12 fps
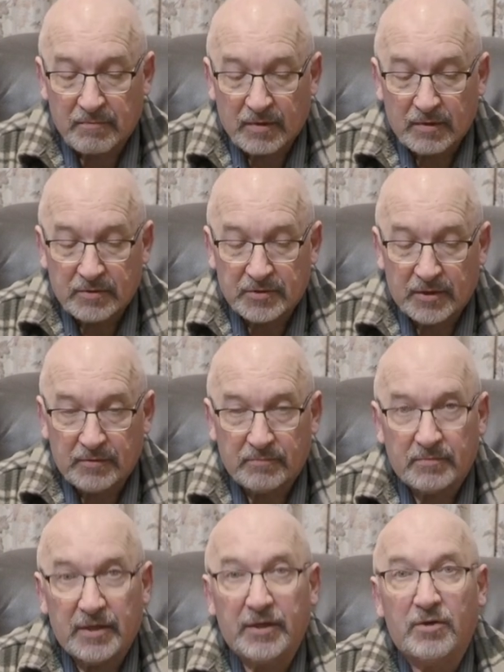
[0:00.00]
So
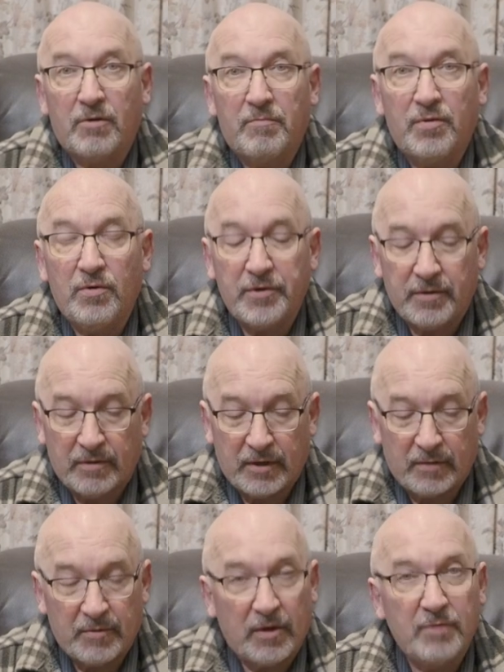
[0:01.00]
take it on board.
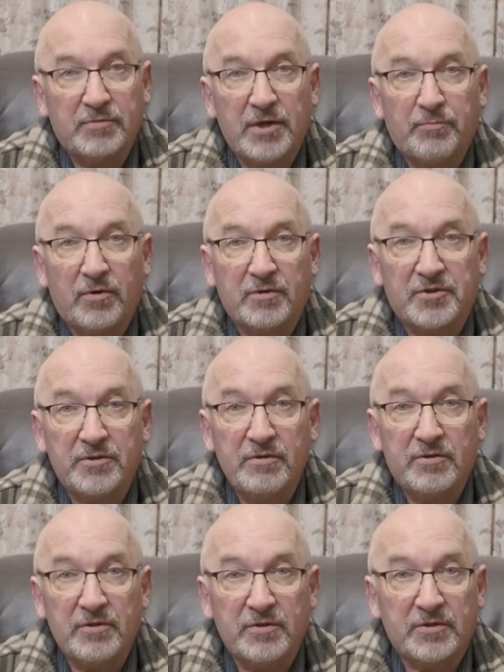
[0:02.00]
Hope Zeapon
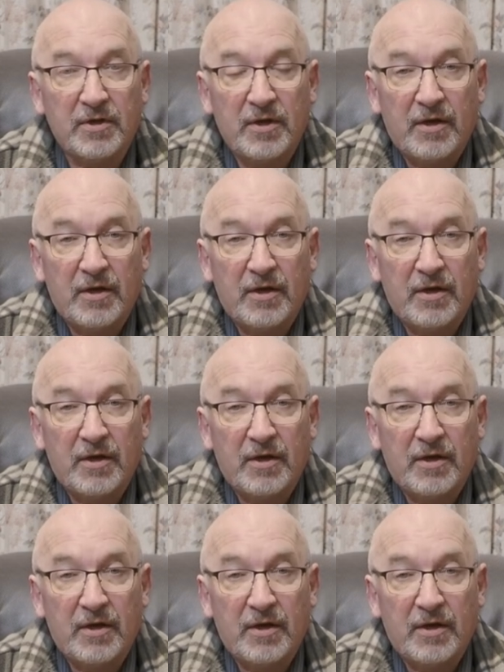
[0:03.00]
sees this